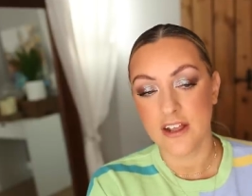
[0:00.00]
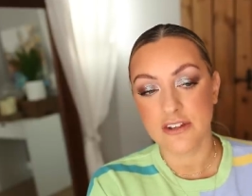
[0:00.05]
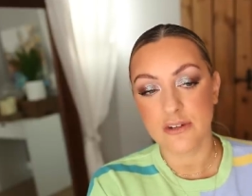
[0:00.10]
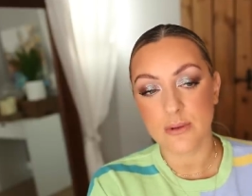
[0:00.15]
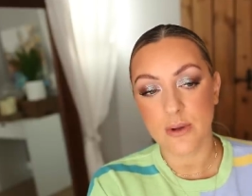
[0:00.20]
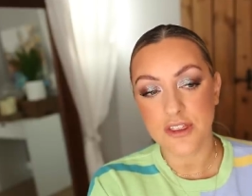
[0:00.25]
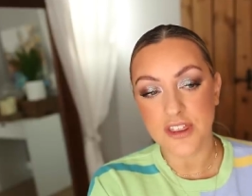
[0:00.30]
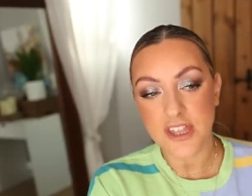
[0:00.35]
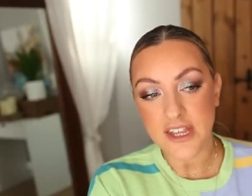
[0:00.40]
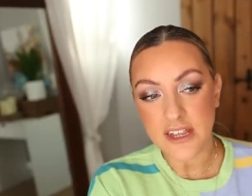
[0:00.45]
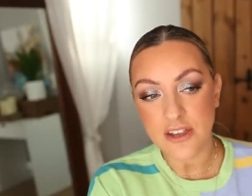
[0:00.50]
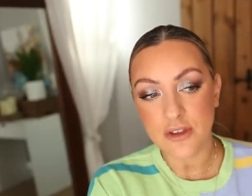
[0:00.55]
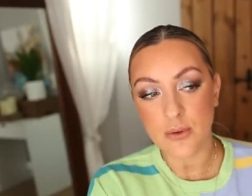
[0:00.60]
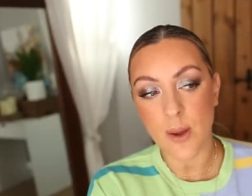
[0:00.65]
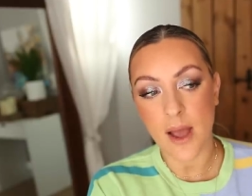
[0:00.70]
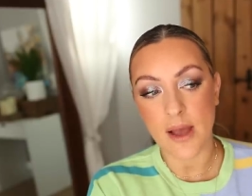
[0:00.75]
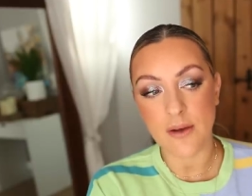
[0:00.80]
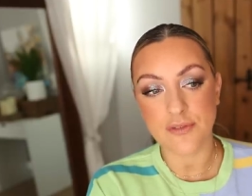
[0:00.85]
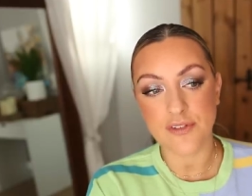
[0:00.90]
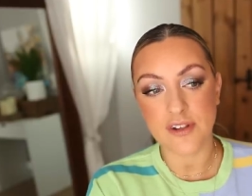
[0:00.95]
So I think you
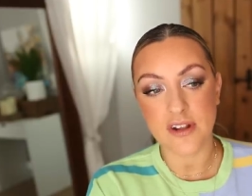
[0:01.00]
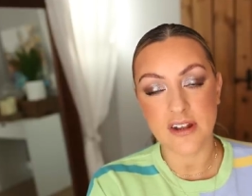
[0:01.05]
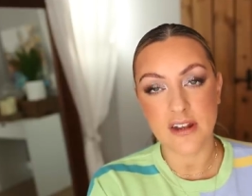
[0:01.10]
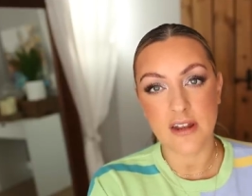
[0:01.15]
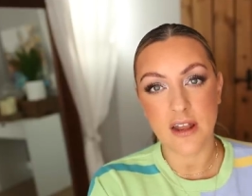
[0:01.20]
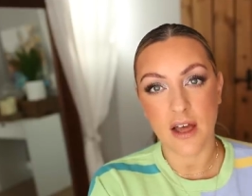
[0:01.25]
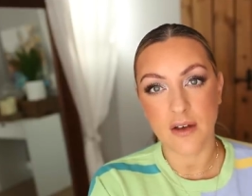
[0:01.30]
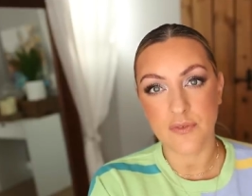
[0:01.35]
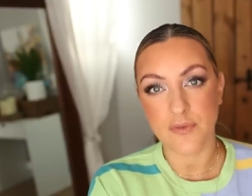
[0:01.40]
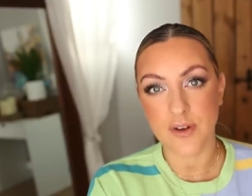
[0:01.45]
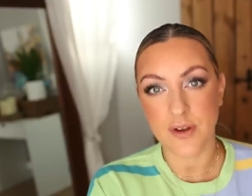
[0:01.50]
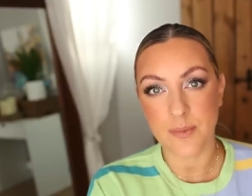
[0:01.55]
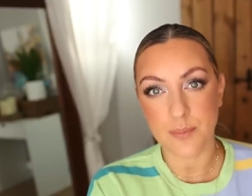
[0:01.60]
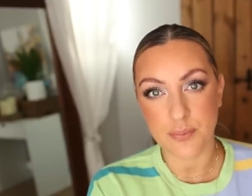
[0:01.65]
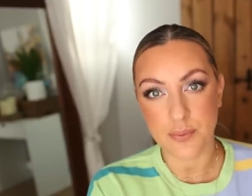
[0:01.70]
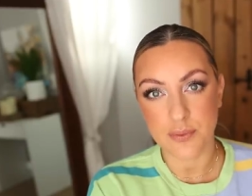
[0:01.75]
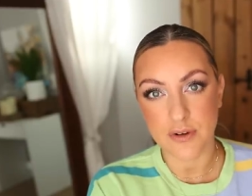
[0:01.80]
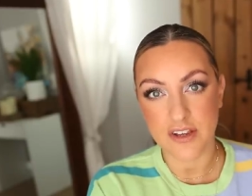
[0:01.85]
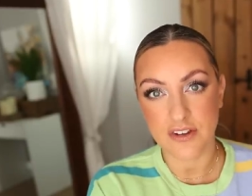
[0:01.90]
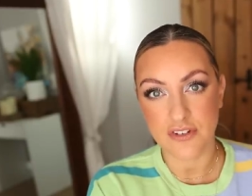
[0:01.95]
have to love and
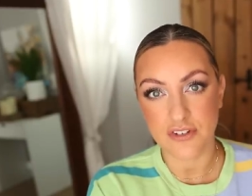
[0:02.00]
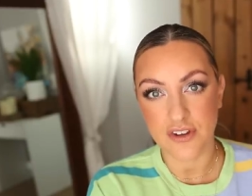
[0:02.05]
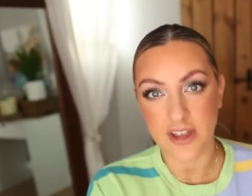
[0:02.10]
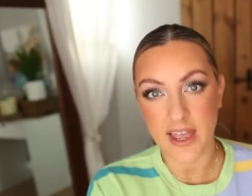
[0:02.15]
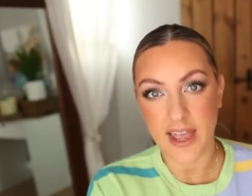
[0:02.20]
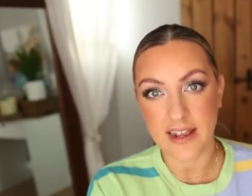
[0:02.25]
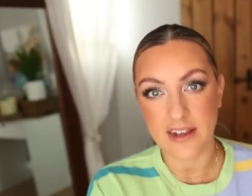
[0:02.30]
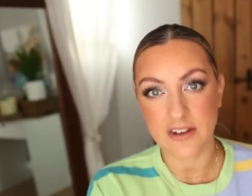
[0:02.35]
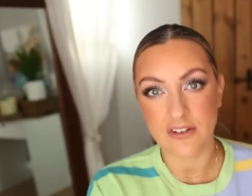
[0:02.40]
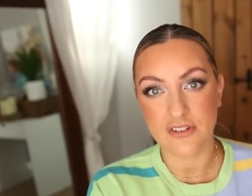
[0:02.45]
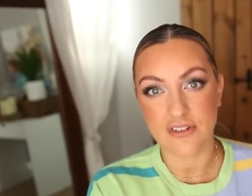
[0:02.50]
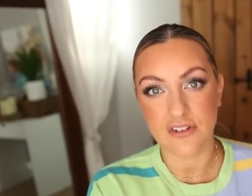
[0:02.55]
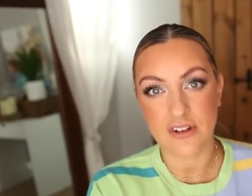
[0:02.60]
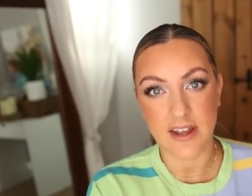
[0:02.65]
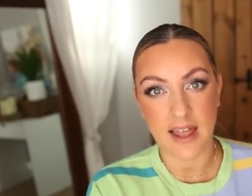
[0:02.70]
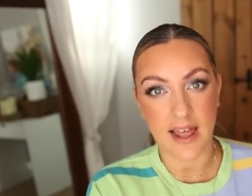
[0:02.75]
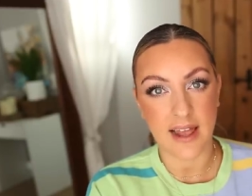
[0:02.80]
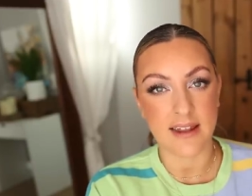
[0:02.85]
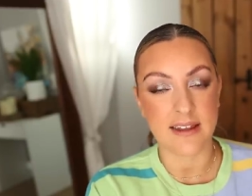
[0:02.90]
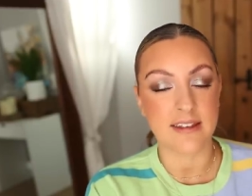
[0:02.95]
appreciate
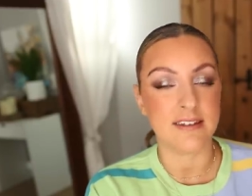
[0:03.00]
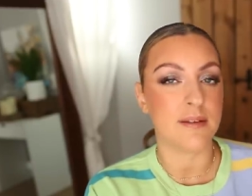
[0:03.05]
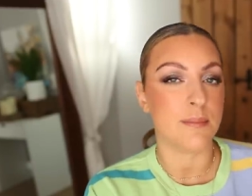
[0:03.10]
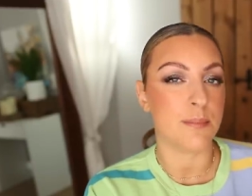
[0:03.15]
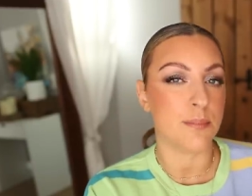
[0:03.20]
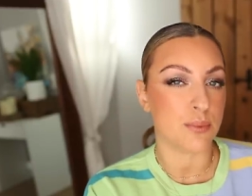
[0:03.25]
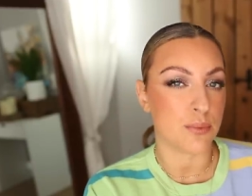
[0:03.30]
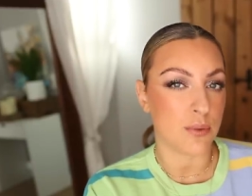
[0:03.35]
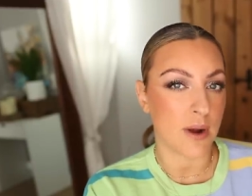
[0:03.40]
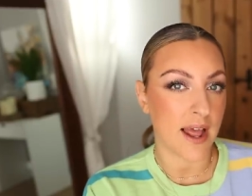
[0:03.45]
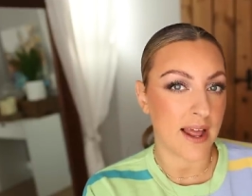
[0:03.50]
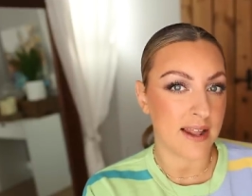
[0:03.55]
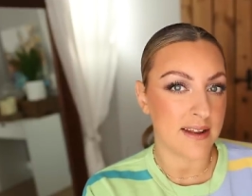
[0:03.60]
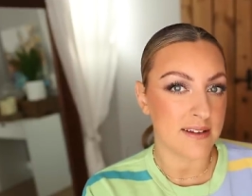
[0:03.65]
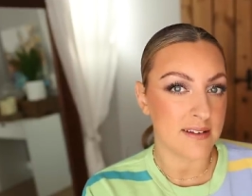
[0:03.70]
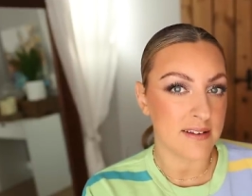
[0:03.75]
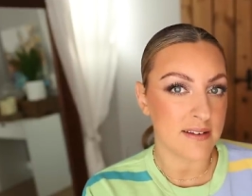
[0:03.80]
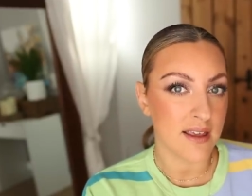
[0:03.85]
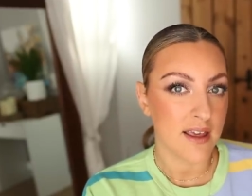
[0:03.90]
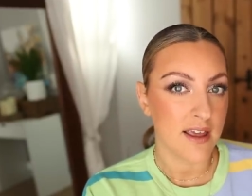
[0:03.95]
Chanel as a
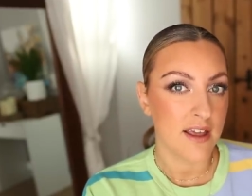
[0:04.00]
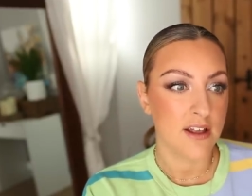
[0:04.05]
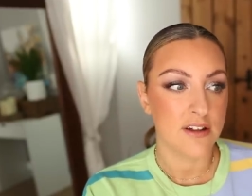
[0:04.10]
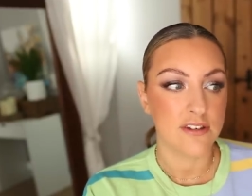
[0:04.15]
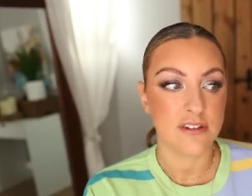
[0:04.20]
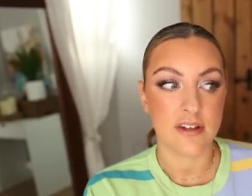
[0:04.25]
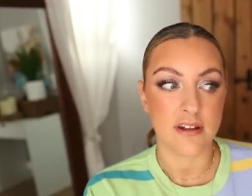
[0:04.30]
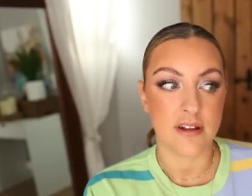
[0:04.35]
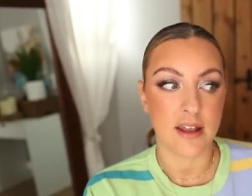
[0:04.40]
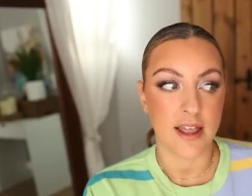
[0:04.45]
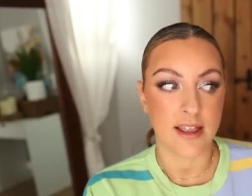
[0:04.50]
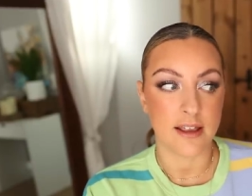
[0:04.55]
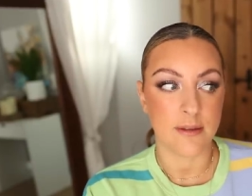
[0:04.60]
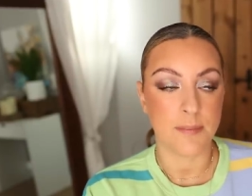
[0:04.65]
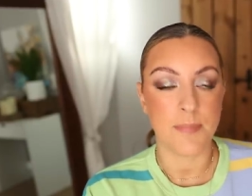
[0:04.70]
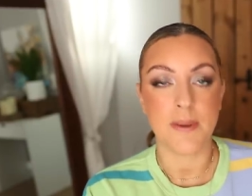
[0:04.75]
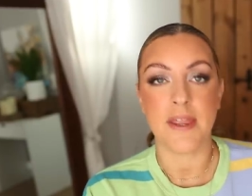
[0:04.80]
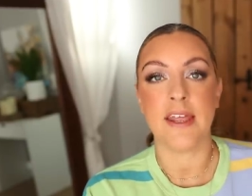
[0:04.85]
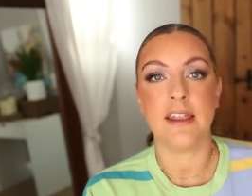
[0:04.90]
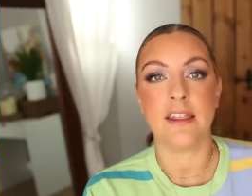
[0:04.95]
brand to
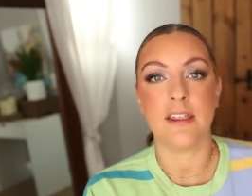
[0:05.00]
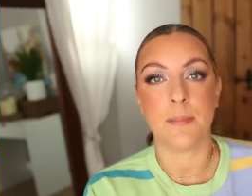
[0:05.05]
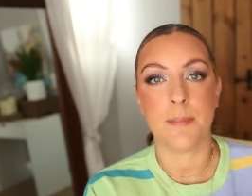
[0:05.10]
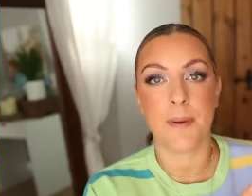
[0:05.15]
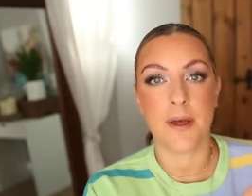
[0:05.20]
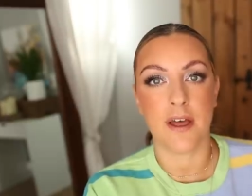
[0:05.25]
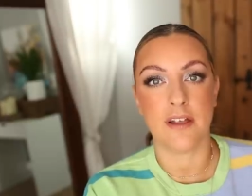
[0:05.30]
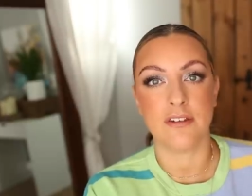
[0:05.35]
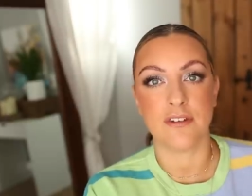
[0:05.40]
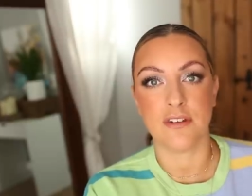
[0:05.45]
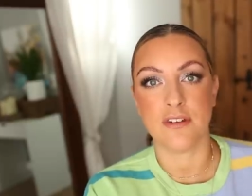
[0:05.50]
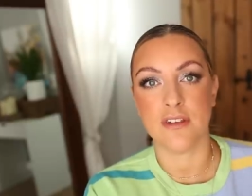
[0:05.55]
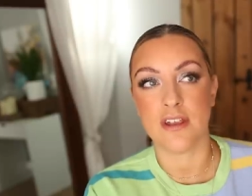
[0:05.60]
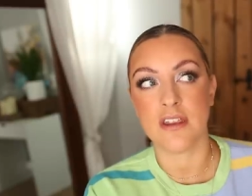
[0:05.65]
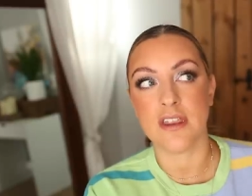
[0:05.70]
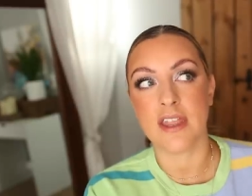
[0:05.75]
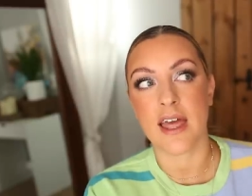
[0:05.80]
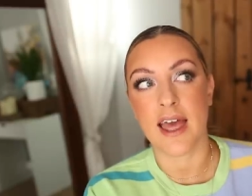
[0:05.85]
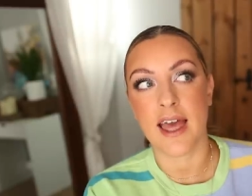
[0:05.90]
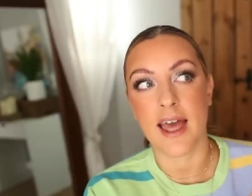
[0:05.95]
like be the person
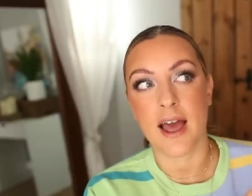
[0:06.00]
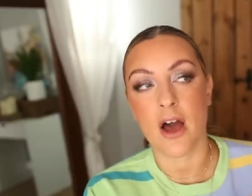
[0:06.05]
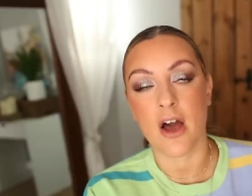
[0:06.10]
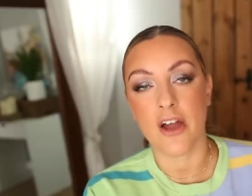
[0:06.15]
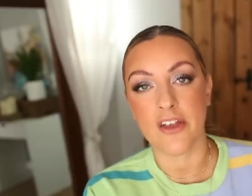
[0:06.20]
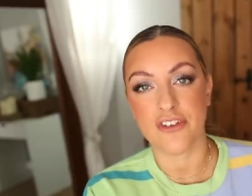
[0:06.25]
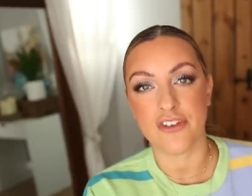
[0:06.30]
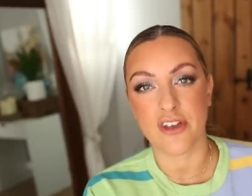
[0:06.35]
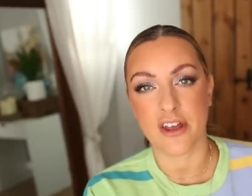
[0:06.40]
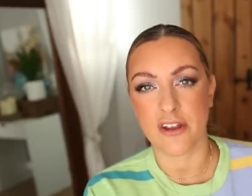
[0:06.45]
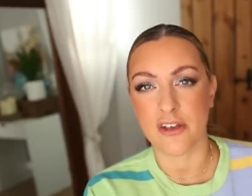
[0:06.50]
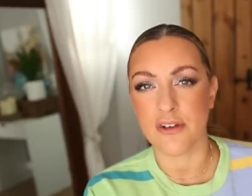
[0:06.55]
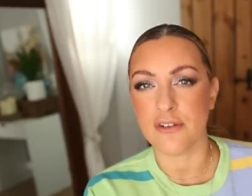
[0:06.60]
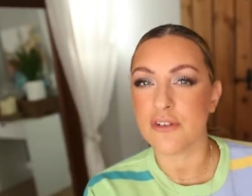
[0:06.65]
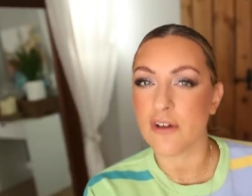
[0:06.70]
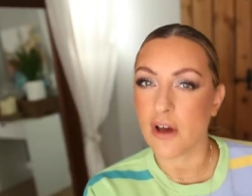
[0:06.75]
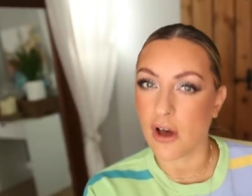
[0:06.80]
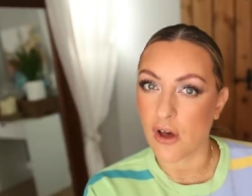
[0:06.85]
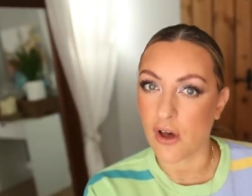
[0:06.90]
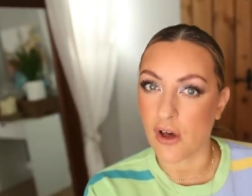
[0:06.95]
that their
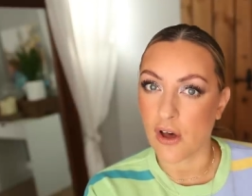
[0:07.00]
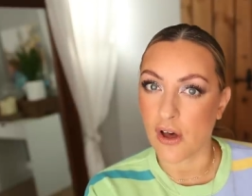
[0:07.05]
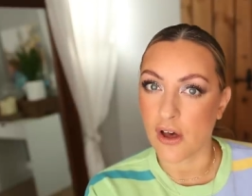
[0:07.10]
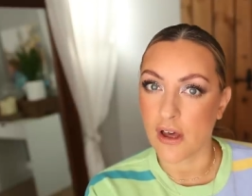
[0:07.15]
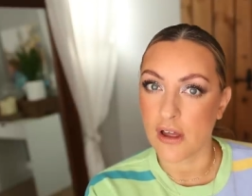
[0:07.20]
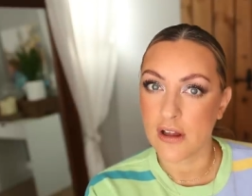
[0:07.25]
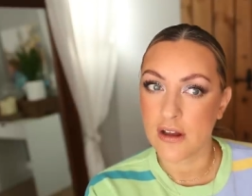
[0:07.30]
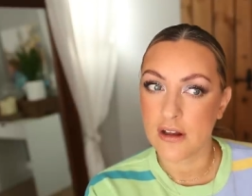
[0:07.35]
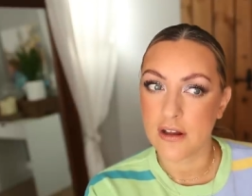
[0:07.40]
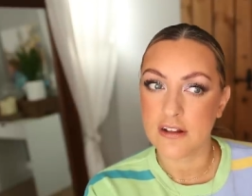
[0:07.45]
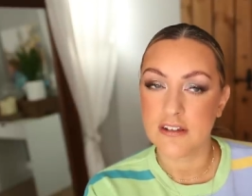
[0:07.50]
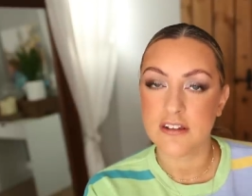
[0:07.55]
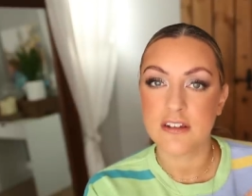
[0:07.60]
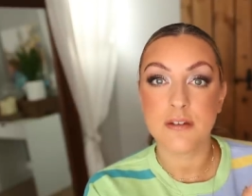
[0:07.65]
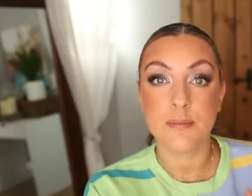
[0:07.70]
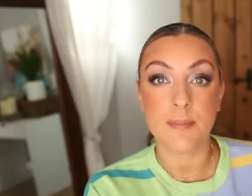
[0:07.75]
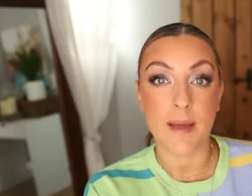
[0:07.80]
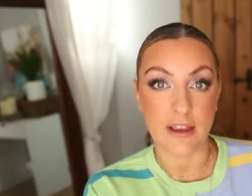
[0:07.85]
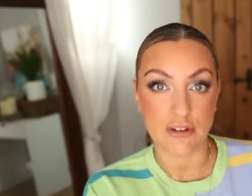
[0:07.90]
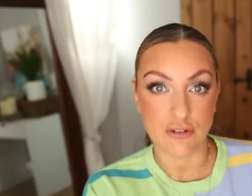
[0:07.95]
eyeshadows are
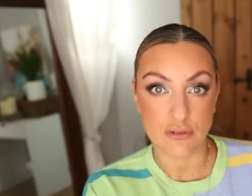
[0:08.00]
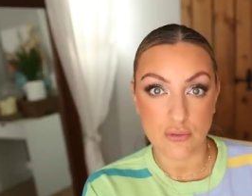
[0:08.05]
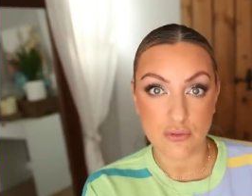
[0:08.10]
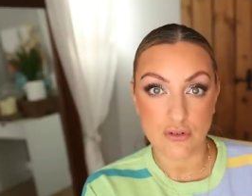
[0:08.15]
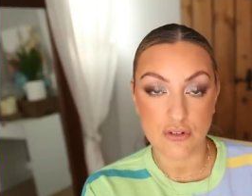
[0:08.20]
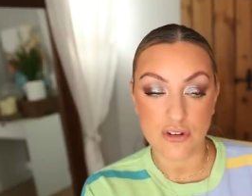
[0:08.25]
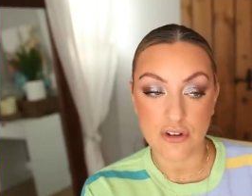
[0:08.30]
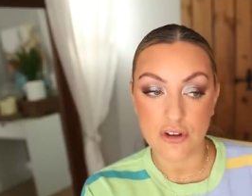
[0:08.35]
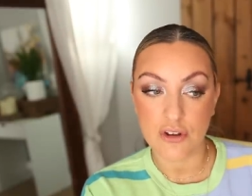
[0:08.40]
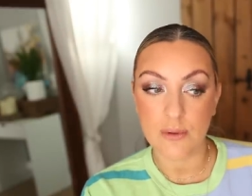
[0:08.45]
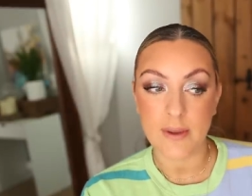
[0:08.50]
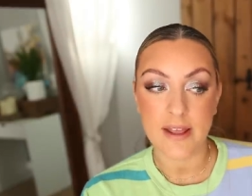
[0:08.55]
special to.